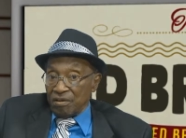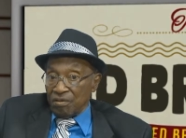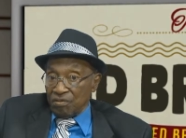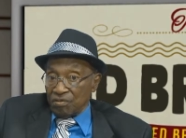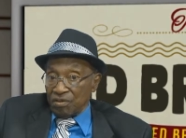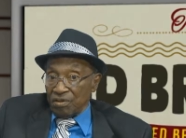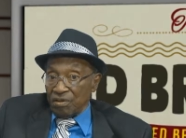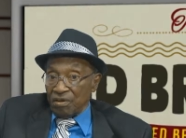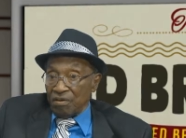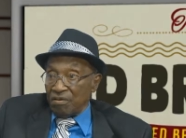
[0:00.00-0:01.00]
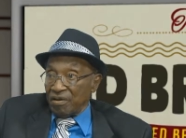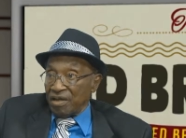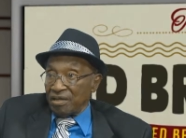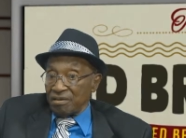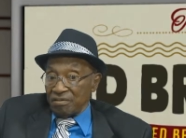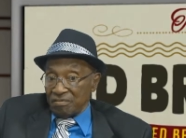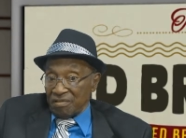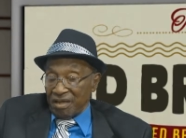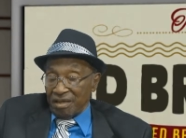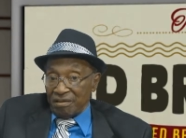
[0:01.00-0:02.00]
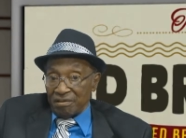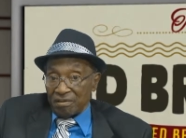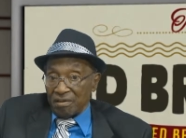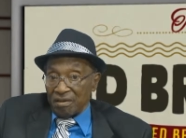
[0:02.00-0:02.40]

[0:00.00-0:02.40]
You go in and, hey, look,